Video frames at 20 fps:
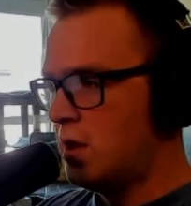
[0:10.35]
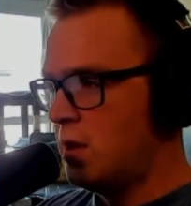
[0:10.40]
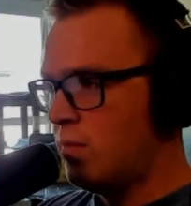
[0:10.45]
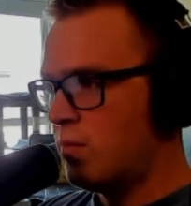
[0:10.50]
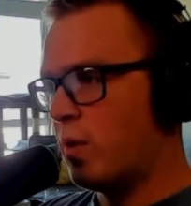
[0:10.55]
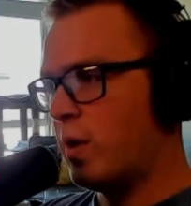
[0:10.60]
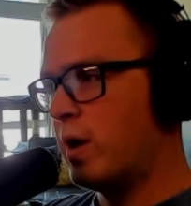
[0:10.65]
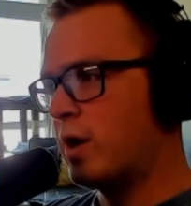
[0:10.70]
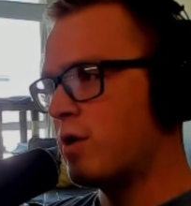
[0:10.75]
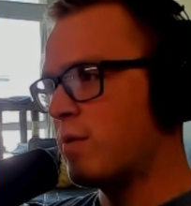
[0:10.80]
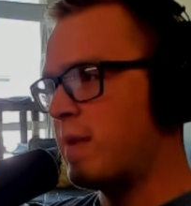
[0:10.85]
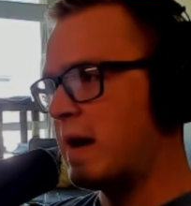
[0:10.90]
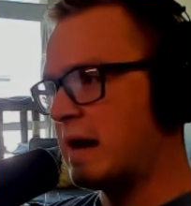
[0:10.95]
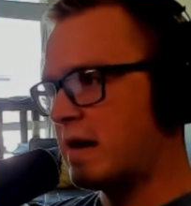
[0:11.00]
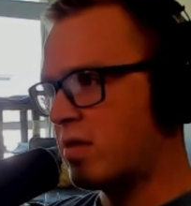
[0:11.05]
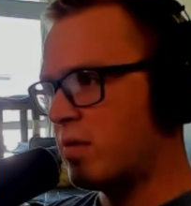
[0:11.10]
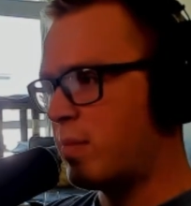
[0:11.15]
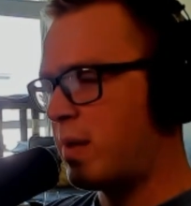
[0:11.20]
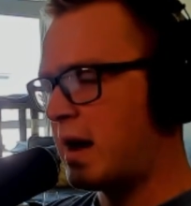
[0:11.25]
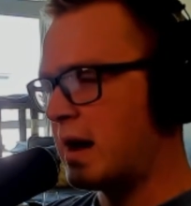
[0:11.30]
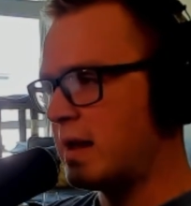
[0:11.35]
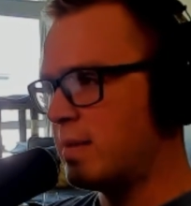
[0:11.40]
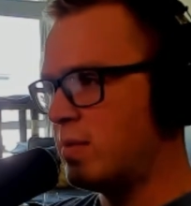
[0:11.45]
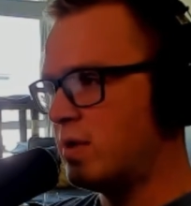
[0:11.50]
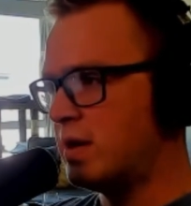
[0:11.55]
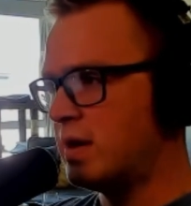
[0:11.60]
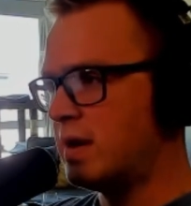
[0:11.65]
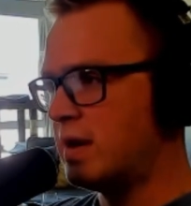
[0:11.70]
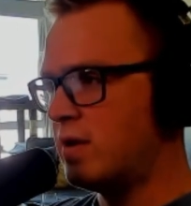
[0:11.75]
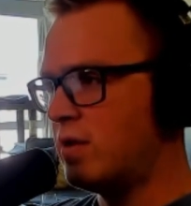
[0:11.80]
But welcome back to the
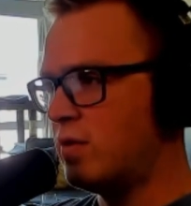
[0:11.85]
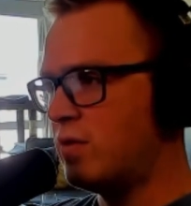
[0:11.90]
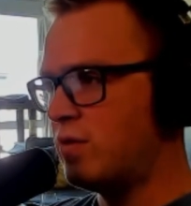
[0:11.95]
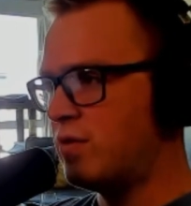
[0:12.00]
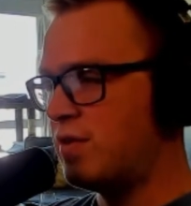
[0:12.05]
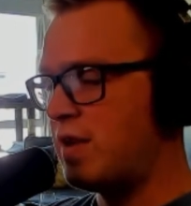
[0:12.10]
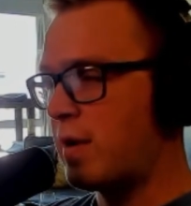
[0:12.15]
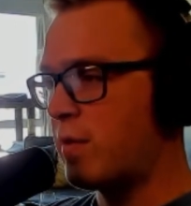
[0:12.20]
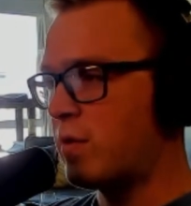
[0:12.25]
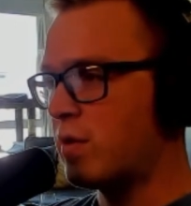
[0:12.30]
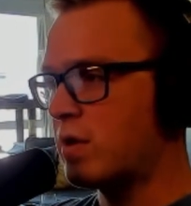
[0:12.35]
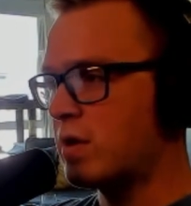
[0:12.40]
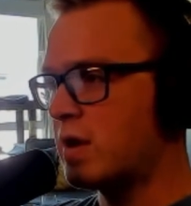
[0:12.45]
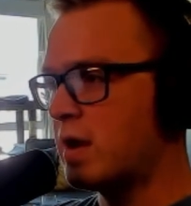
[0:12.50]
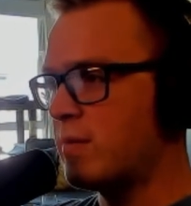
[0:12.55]
Bodybuilding News Network.